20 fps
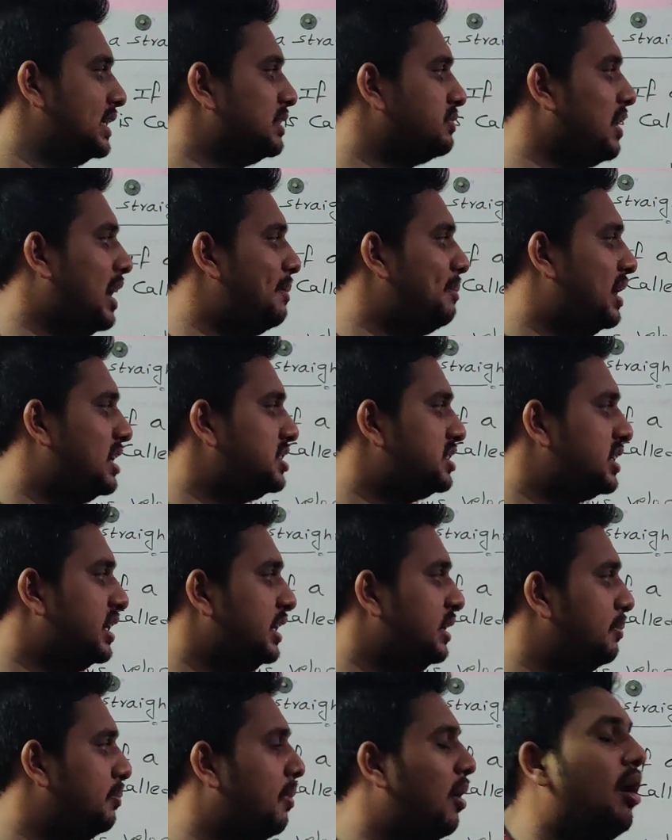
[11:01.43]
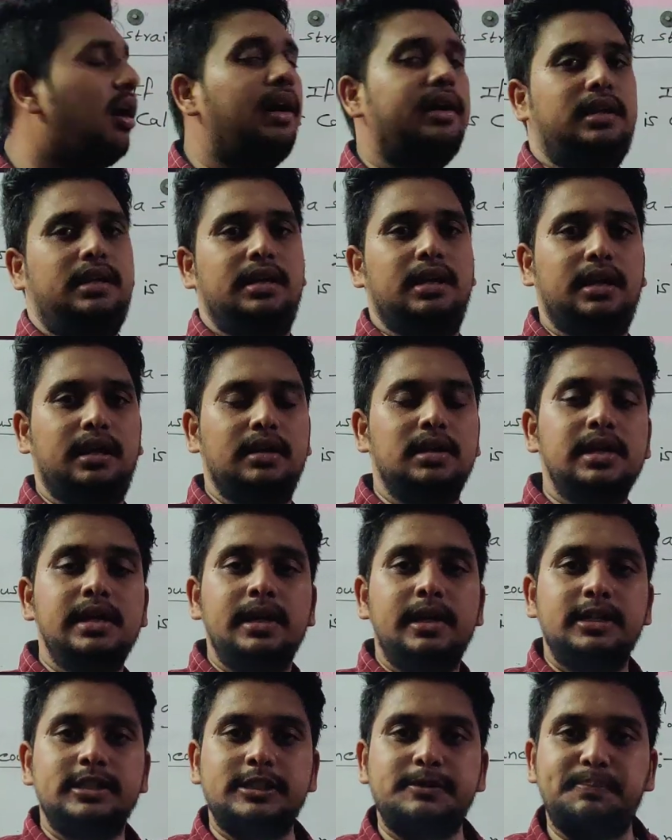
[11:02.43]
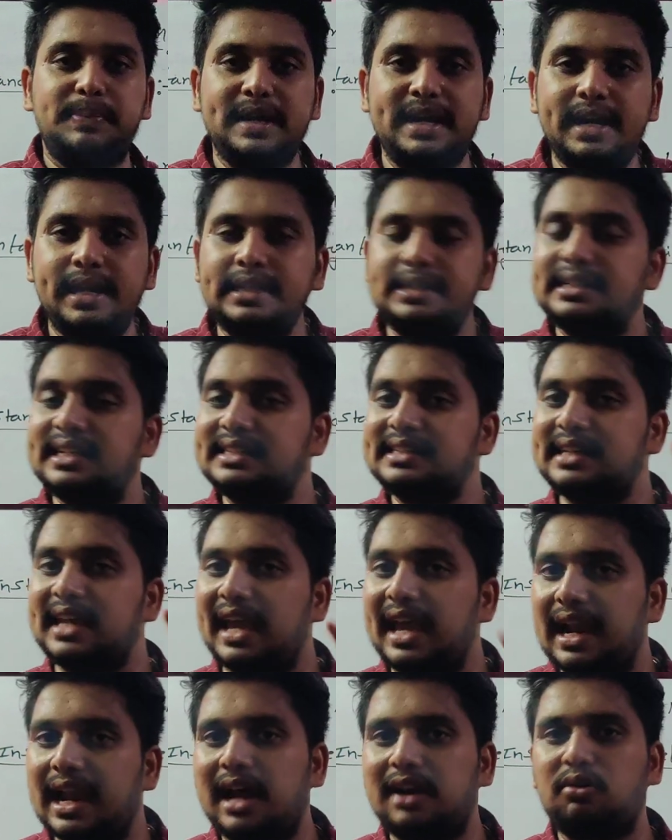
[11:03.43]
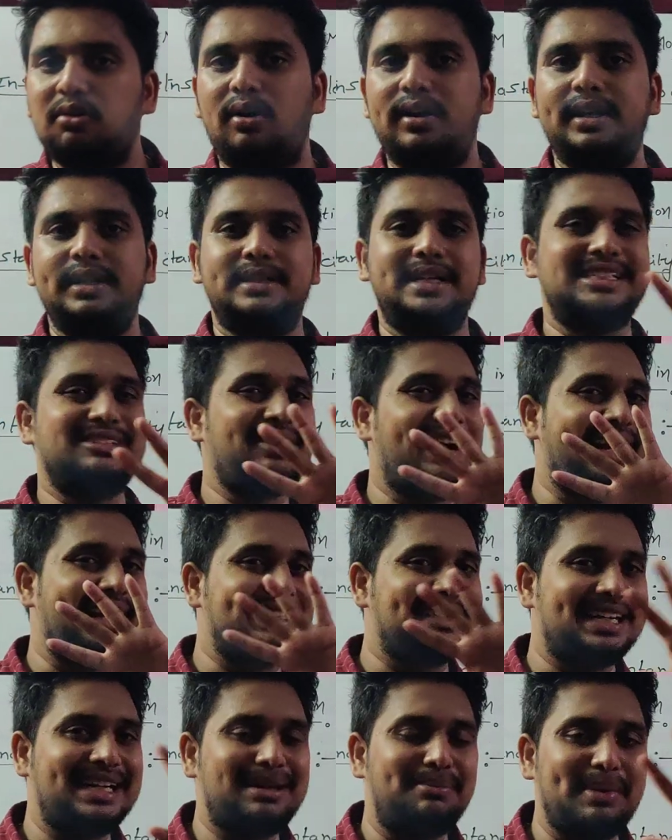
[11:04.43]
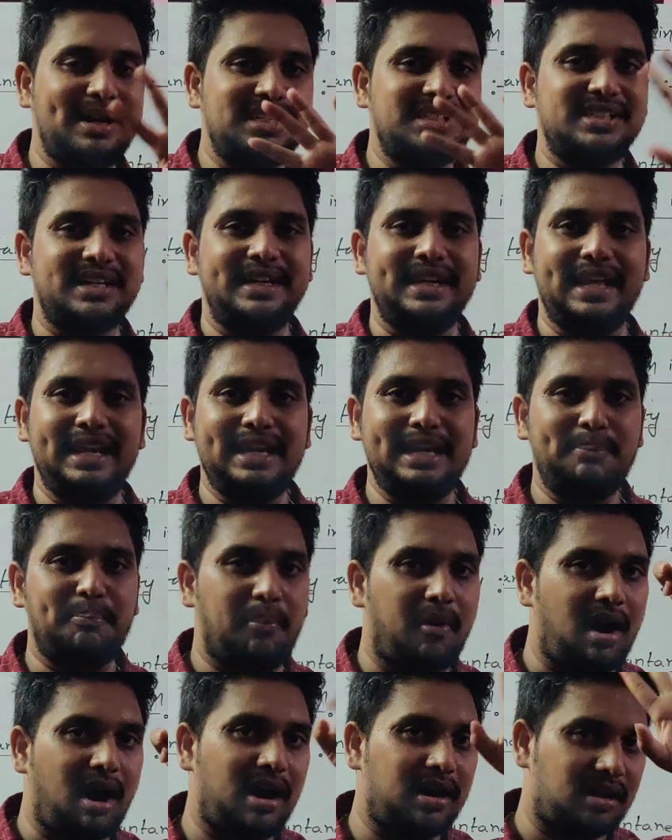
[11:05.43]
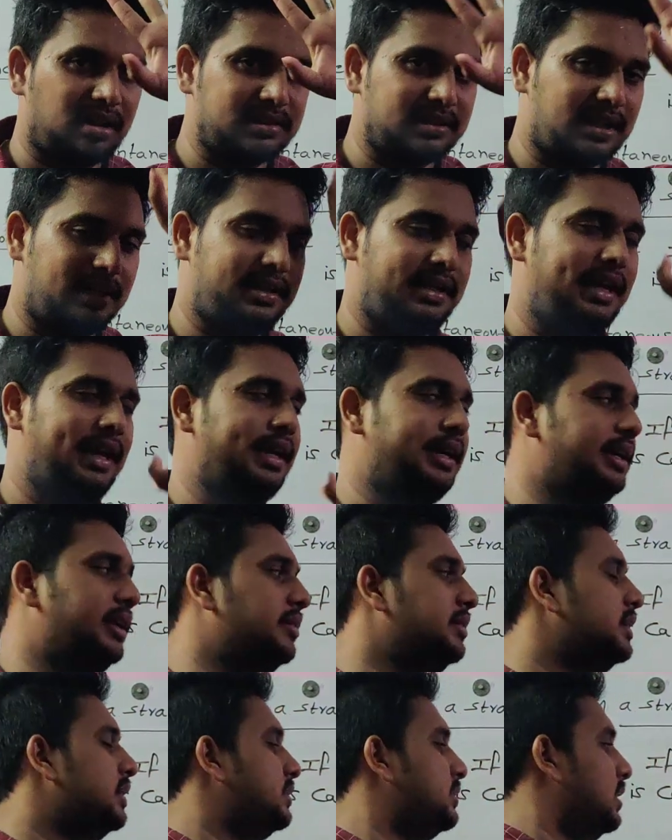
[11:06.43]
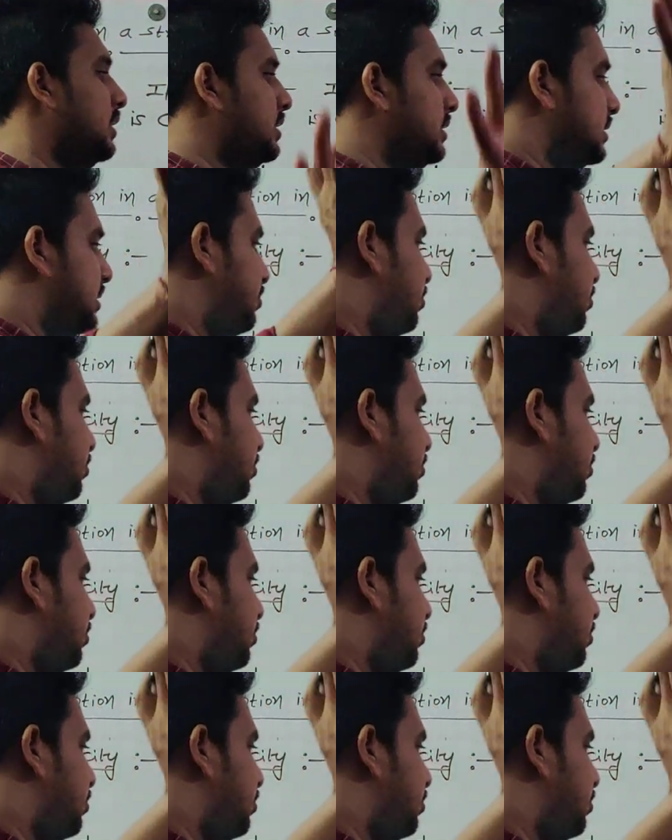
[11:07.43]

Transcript: that's why I mentioned bar here. Speed is a scalar quantity, that's why it doesn't mention any bar on that head. That is